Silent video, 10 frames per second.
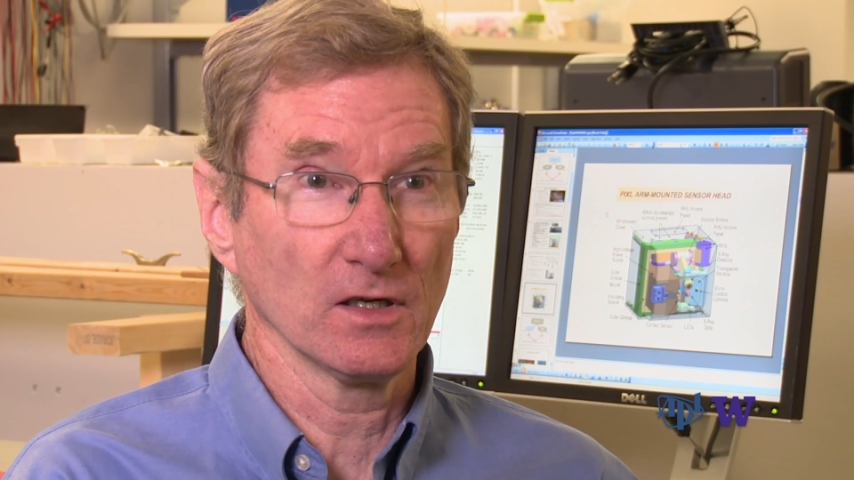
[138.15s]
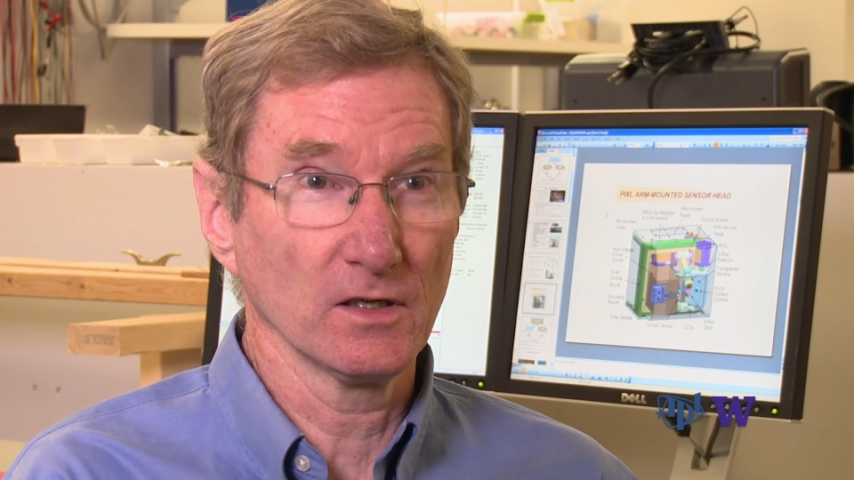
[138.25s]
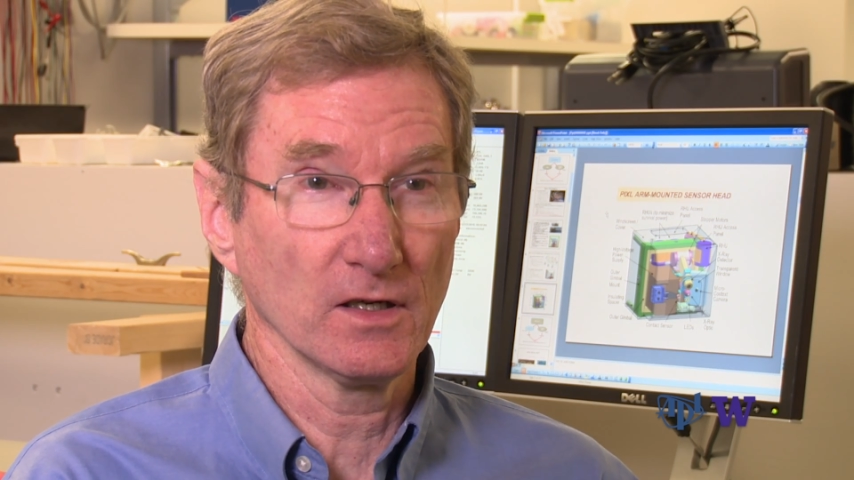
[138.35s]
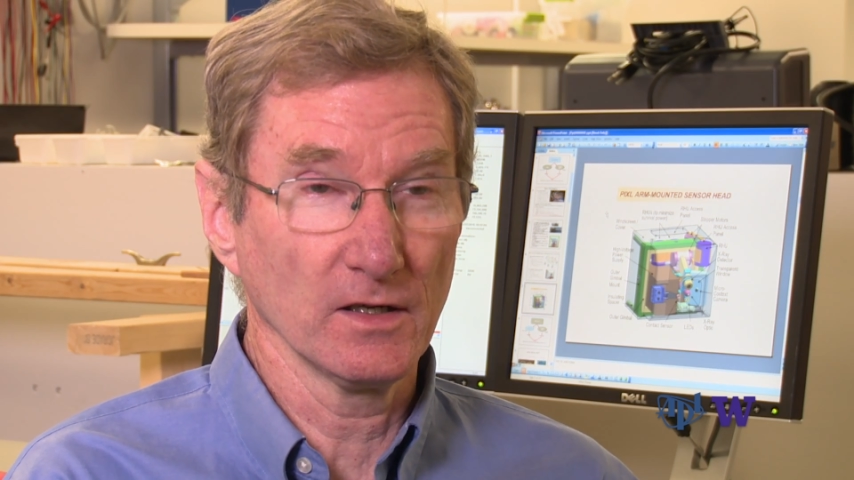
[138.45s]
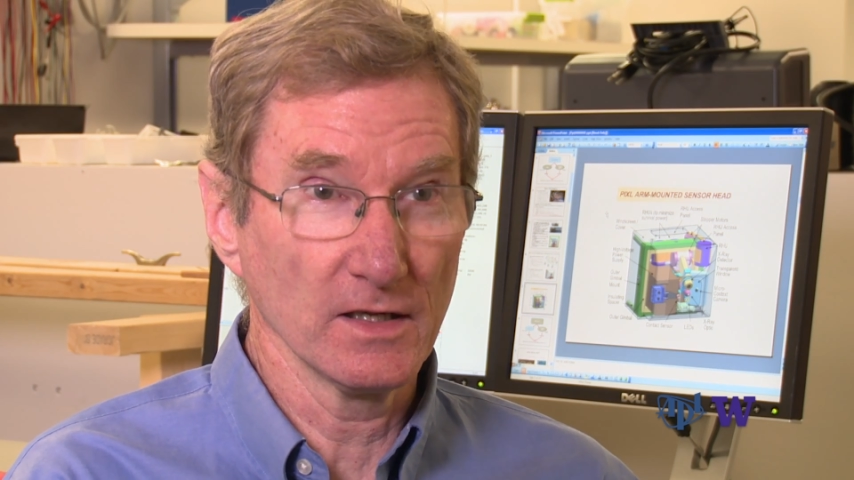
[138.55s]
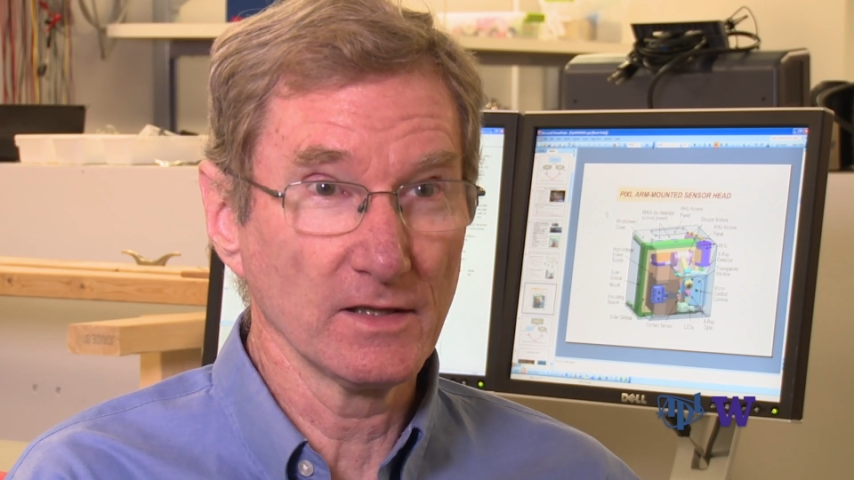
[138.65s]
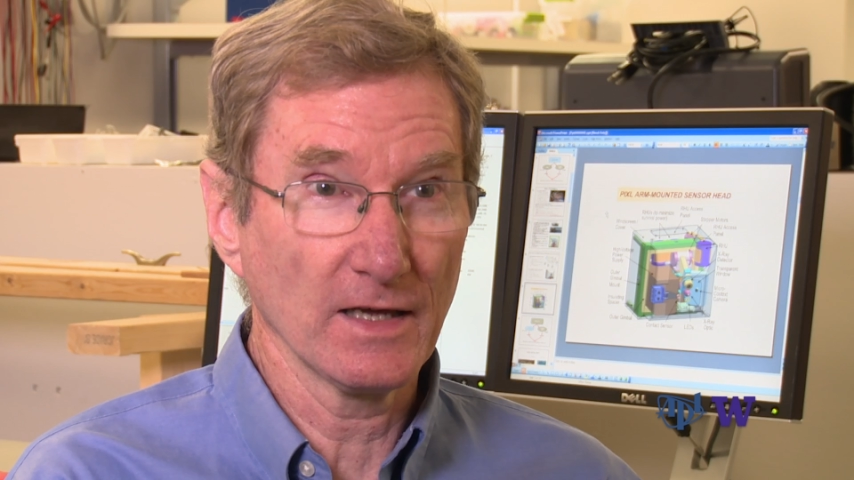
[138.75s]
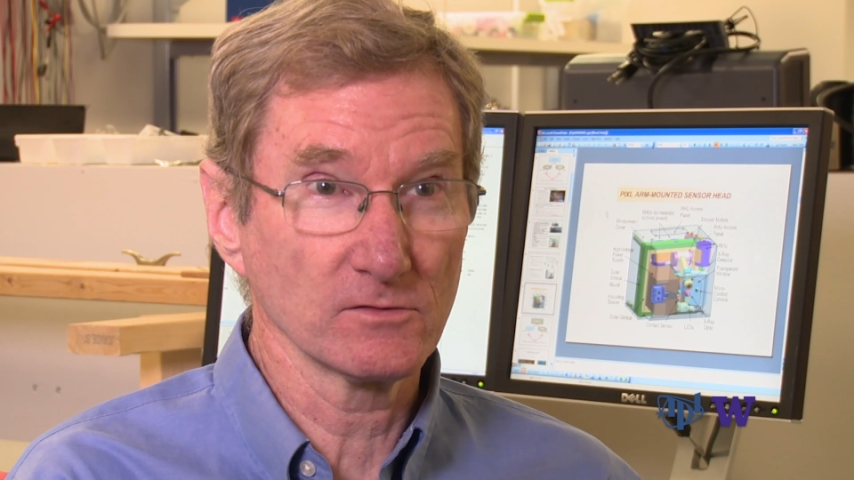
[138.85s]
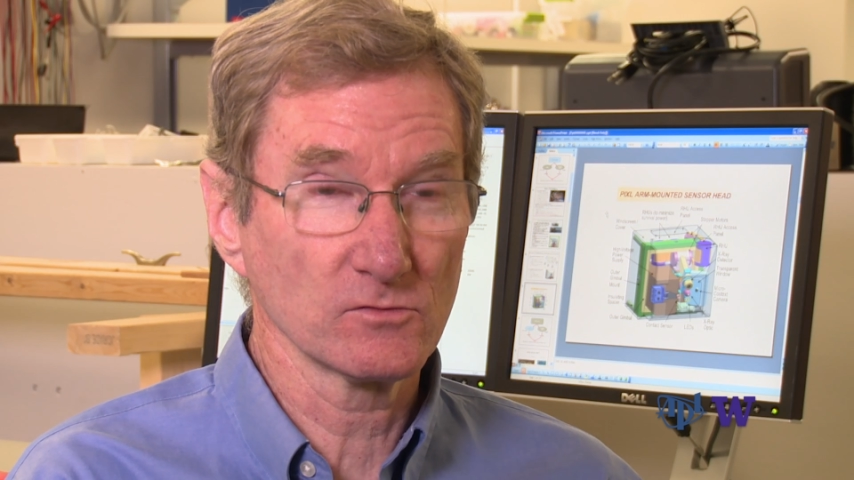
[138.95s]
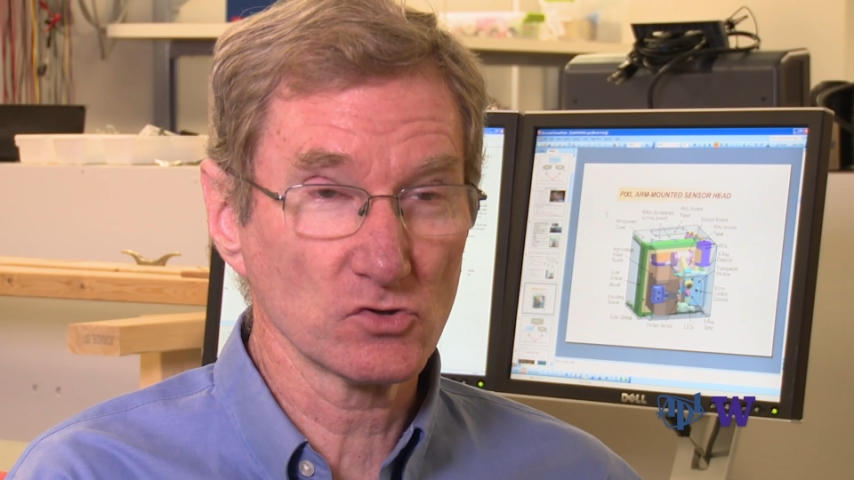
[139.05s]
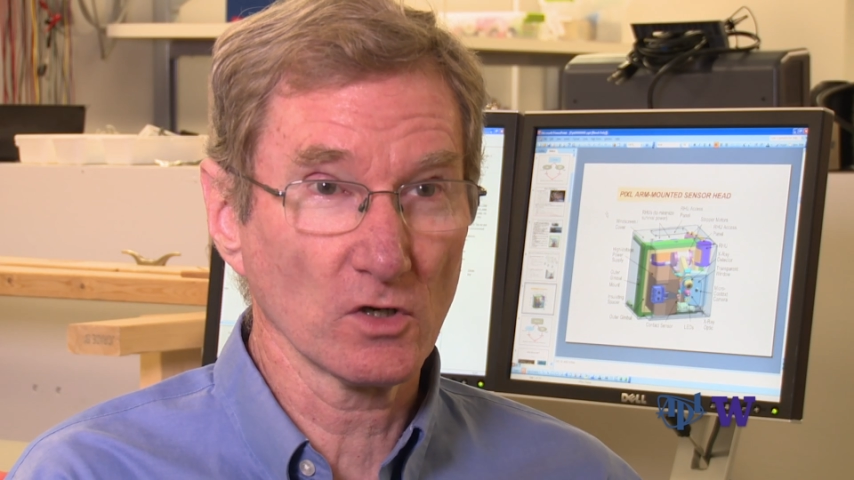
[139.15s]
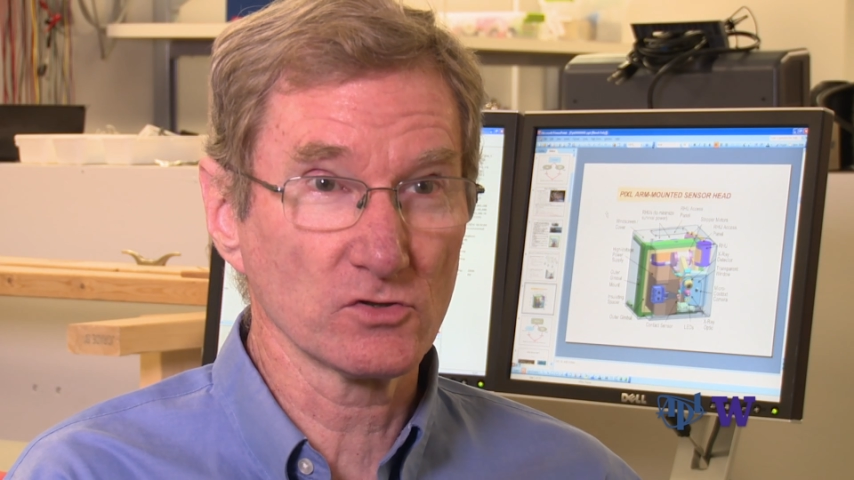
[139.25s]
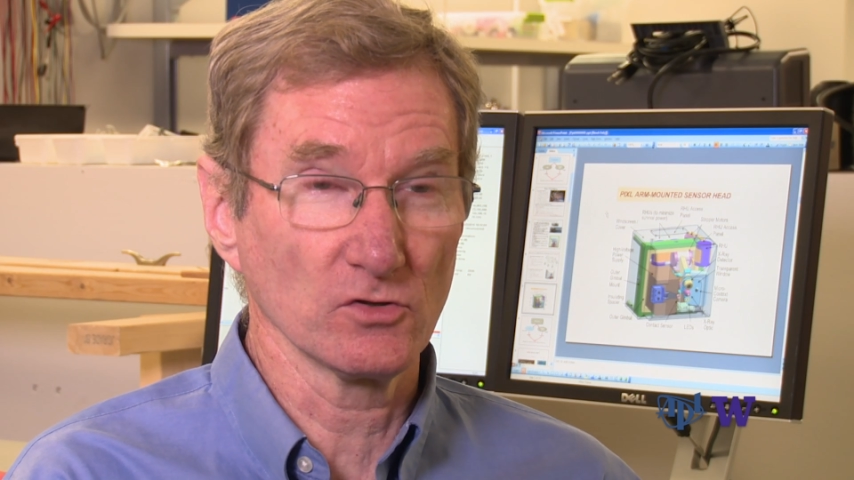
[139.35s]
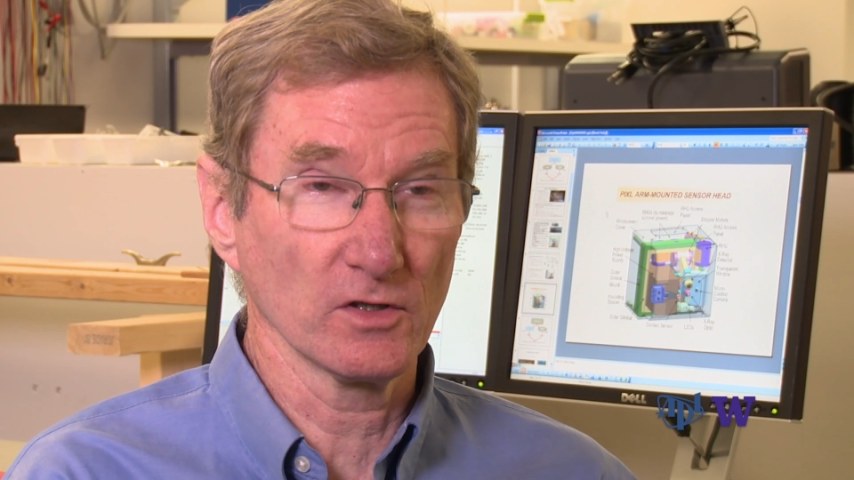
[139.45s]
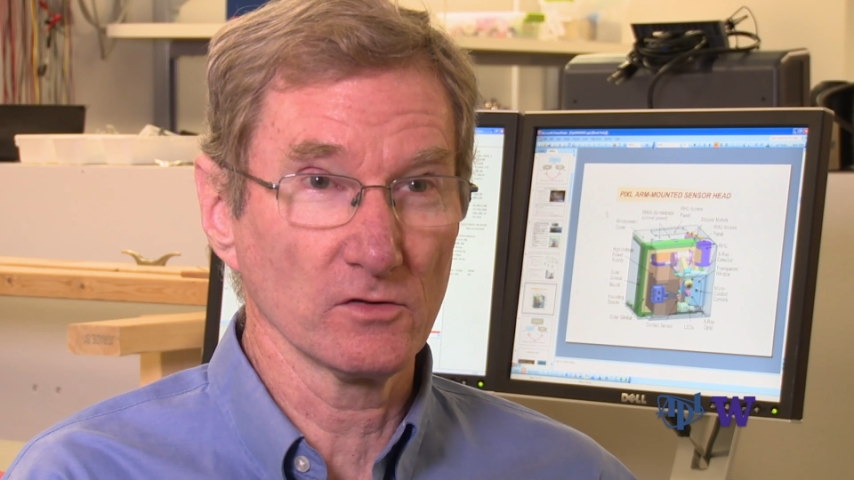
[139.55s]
uh, in that structure.